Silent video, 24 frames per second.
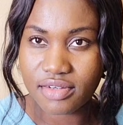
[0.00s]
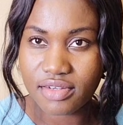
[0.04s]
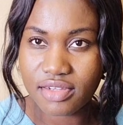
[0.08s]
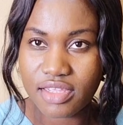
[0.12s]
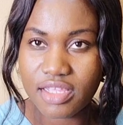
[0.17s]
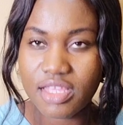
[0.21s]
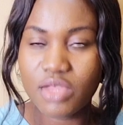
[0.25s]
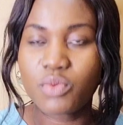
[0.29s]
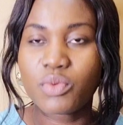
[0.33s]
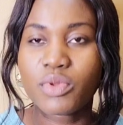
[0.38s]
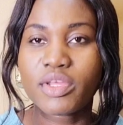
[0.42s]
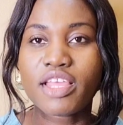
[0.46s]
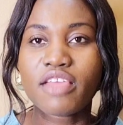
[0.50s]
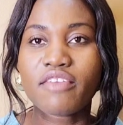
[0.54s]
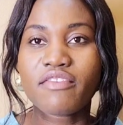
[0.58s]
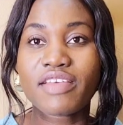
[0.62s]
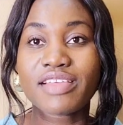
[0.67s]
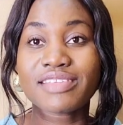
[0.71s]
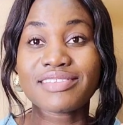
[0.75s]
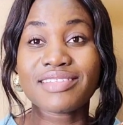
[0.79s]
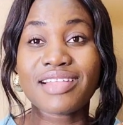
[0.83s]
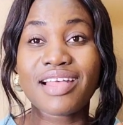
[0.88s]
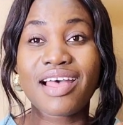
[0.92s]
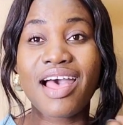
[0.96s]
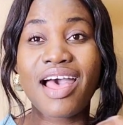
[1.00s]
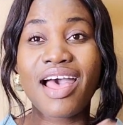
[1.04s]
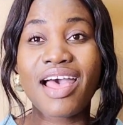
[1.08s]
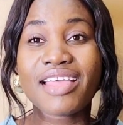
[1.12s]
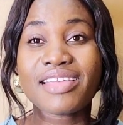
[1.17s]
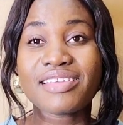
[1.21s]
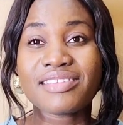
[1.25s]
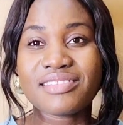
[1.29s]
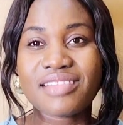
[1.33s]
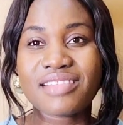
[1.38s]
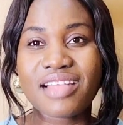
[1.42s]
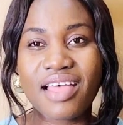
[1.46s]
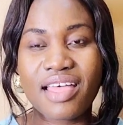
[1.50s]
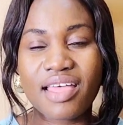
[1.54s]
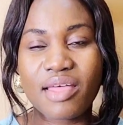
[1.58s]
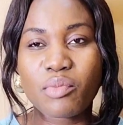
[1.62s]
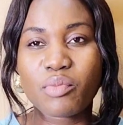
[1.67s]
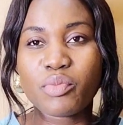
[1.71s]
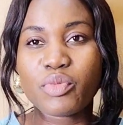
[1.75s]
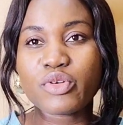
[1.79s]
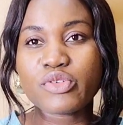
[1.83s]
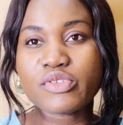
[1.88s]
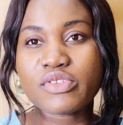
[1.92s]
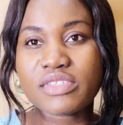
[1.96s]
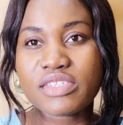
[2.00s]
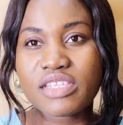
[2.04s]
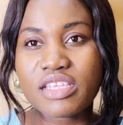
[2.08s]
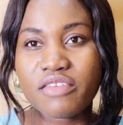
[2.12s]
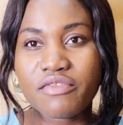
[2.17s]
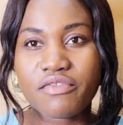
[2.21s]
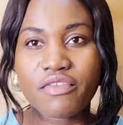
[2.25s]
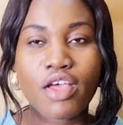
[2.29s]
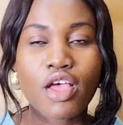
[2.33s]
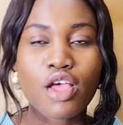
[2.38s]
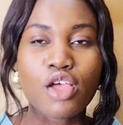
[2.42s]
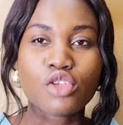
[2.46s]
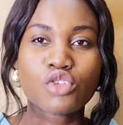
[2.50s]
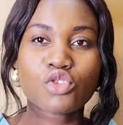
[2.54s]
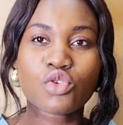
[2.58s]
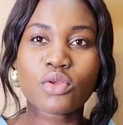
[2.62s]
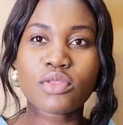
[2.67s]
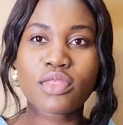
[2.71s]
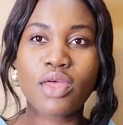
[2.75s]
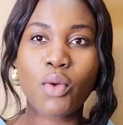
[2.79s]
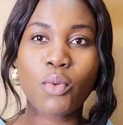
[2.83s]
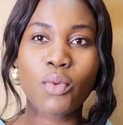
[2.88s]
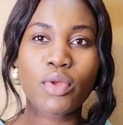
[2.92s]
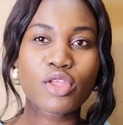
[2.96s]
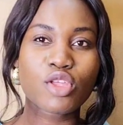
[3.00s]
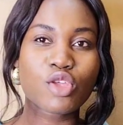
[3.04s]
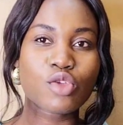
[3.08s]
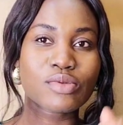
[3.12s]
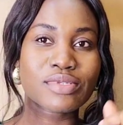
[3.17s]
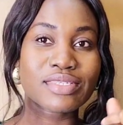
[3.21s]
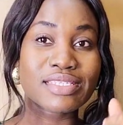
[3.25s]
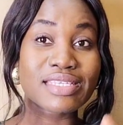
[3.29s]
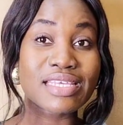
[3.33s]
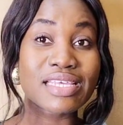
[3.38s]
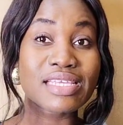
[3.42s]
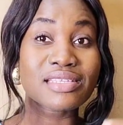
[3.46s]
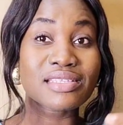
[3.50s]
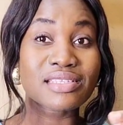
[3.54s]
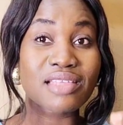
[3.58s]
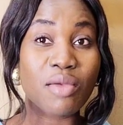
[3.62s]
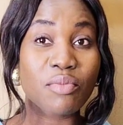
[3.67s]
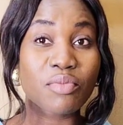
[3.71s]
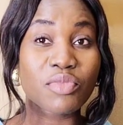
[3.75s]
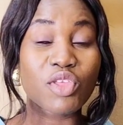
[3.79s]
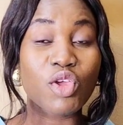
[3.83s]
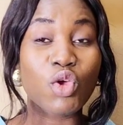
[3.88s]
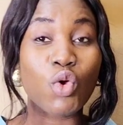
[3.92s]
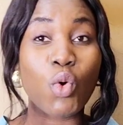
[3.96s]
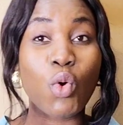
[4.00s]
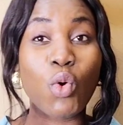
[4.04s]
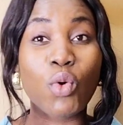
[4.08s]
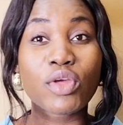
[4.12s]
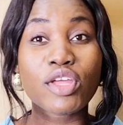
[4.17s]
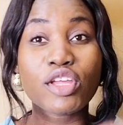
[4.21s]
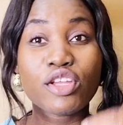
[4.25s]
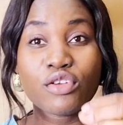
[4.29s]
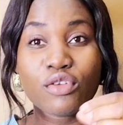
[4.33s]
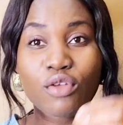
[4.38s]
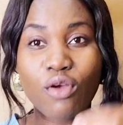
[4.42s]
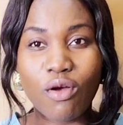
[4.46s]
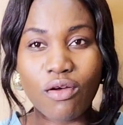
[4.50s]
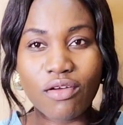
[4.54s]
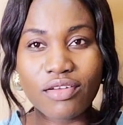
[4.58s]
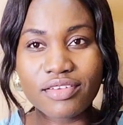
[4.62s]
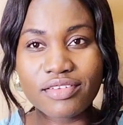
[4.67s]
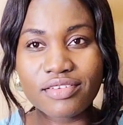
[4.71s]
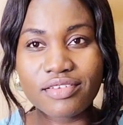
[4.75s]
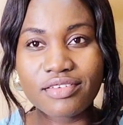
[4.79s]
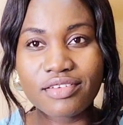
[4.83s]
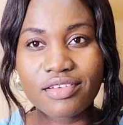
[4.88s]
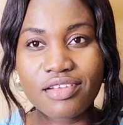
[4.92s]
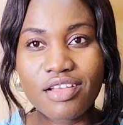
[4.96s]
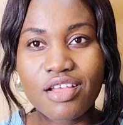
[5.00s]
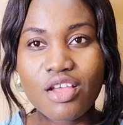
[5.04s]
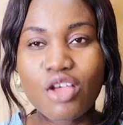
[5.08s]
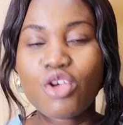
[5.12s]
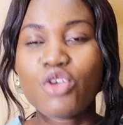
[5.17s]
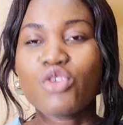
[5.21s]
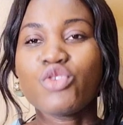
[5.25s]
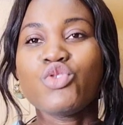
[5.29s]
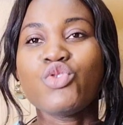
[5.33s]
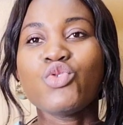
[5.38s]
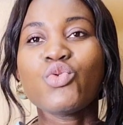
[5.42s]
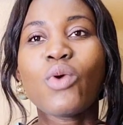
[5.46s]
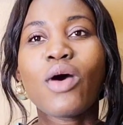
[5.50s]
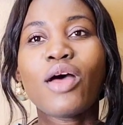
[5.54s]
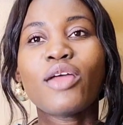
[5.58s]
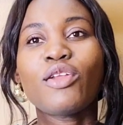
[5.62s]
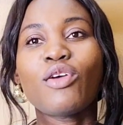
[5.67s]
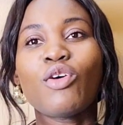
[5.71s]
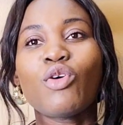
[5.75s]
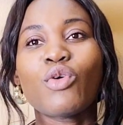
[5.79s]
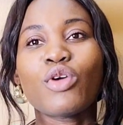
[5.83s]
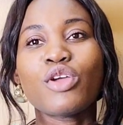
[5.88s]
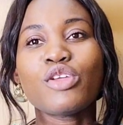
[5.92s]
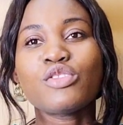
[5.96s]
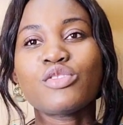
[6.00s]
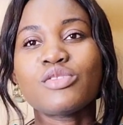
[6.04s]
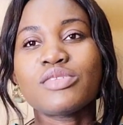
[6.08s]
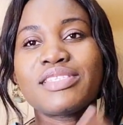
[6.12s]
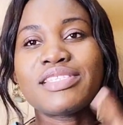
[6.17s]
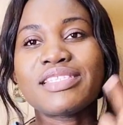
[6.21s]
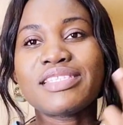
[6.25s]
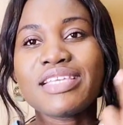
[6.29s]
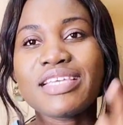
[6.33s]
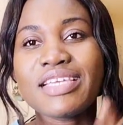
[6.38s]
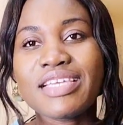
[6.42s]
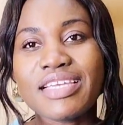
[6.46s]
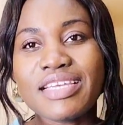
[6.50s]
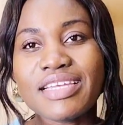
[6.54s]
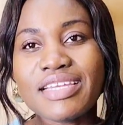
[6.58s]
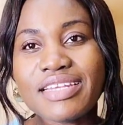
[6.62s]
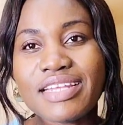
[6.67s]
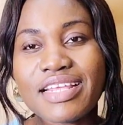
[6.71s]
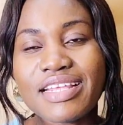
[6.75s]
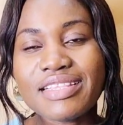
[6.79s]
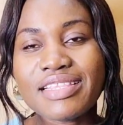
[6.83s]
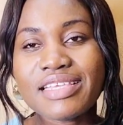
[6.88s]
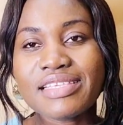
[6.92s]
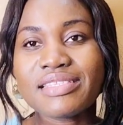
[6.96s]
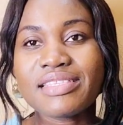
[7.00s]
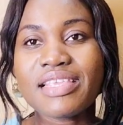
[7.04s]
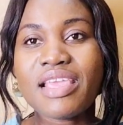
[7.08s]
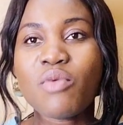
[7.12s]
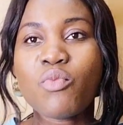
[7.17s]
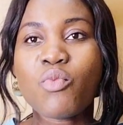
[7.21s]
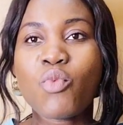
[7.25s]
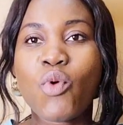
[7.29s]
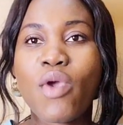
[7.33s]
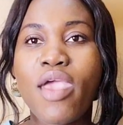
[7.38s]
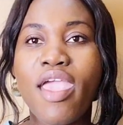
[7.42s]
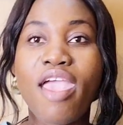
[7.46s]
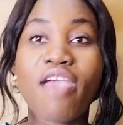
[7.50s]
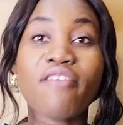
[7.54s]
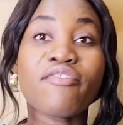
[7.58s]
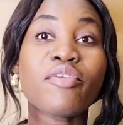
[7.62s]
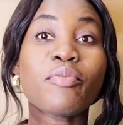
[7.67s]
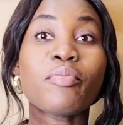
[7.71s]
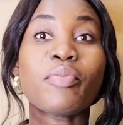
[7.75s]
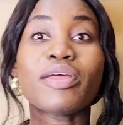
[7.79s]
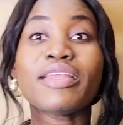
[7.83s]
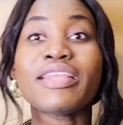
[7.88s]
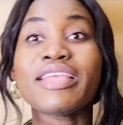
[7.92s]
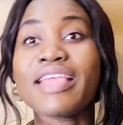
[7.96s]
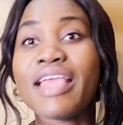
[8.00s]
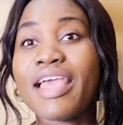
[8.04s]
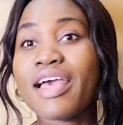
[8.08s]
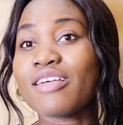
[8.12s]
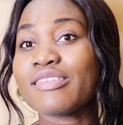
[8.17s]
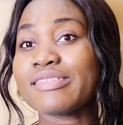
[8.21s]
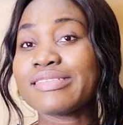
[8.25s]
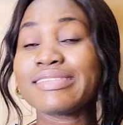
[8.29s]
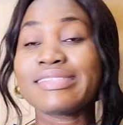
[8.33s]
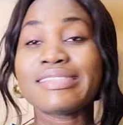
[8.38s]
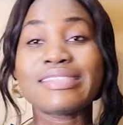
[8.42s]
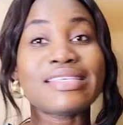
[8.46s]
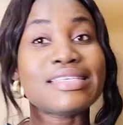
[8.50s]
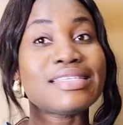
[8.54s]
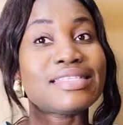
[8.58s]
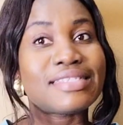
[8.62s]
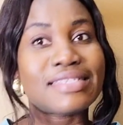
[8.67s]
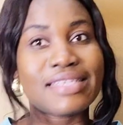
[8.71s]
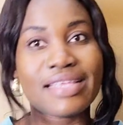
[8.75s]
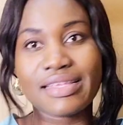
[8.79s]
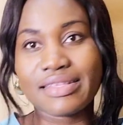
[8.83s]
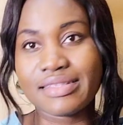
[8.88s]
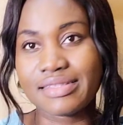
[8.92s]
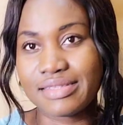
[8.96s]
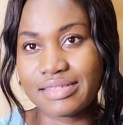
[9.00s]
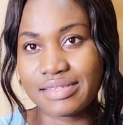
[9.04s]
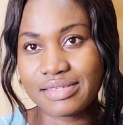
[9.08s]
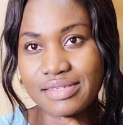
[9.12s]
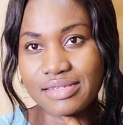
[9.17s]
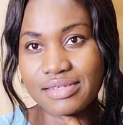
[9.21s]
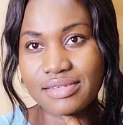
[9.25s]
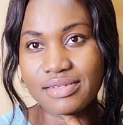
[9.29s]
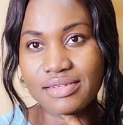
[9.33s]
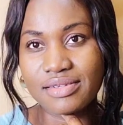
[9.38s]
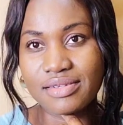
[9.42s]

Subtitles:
He will give us the eyes that can perceive. So that when you see something going on, you are not going to see it the same way everybody else sees it.